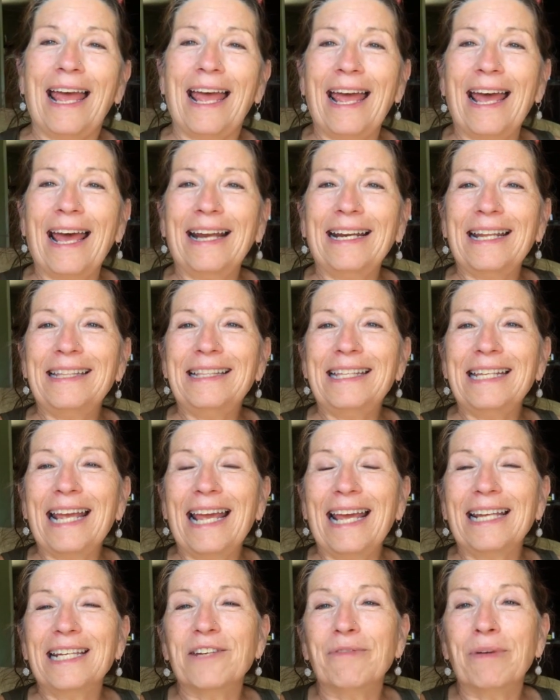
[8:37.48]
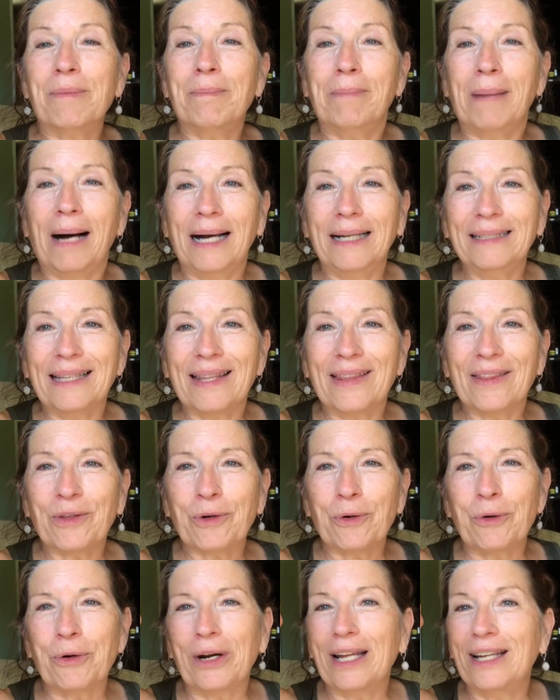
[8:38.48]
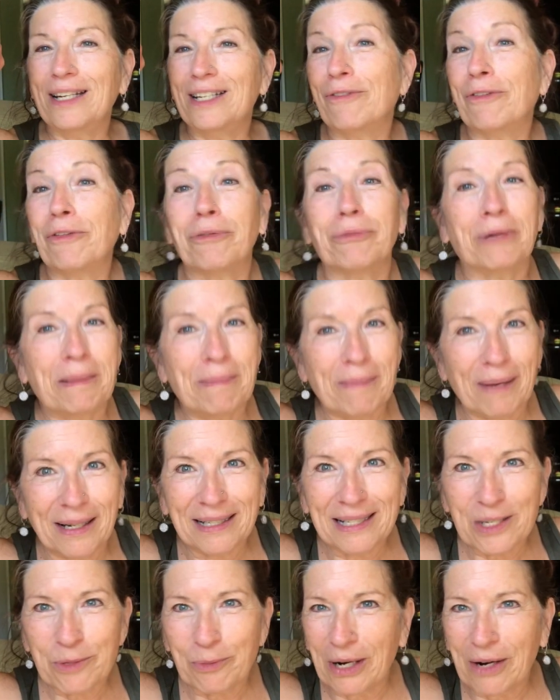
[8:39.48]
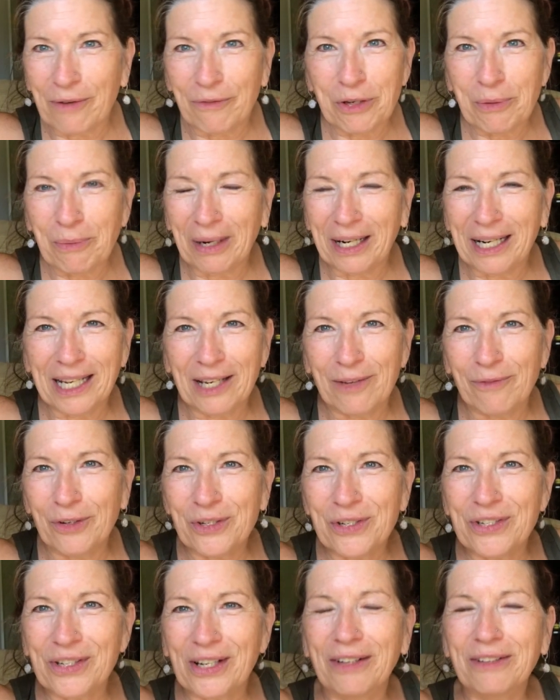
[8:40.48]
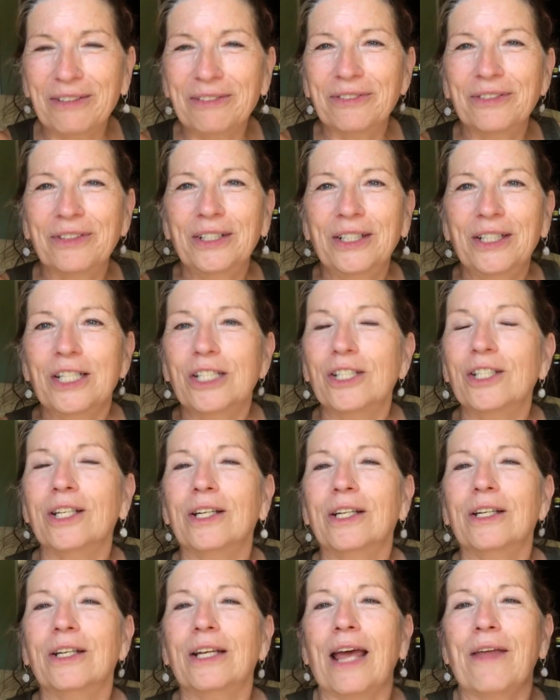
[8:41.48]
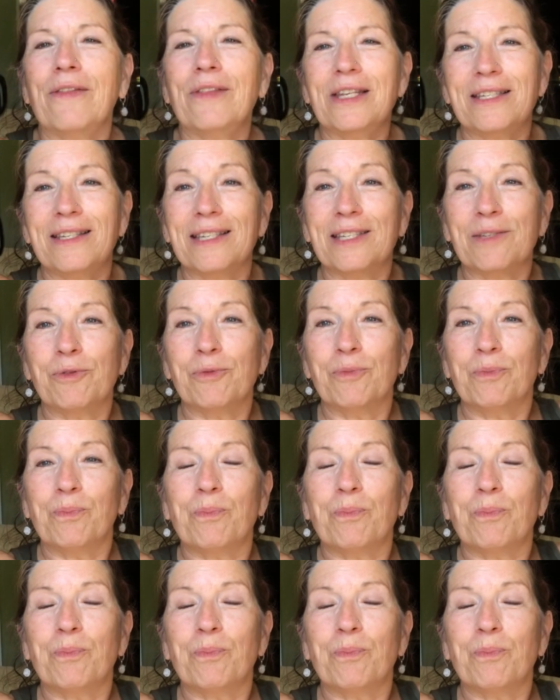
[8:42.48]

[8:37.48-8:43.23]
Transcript: and at the end of a month or end of 3 months, whatever you want to give yourself, and this is